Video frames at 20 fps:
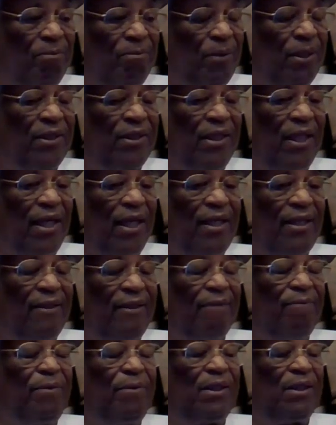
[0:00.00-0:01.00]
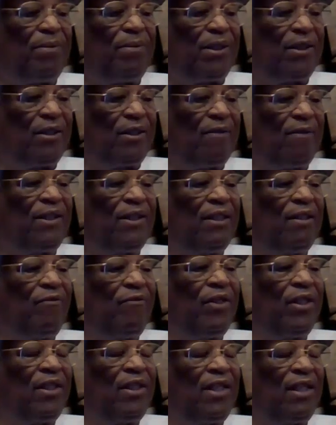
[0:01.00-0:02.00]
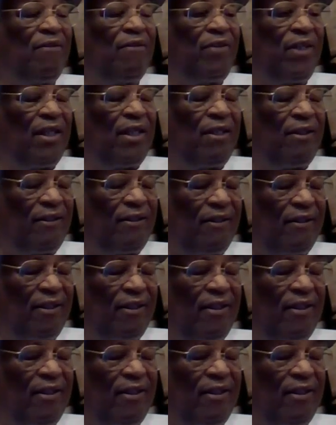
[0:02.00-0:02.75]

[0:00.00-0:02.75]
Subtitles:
But given the advantage,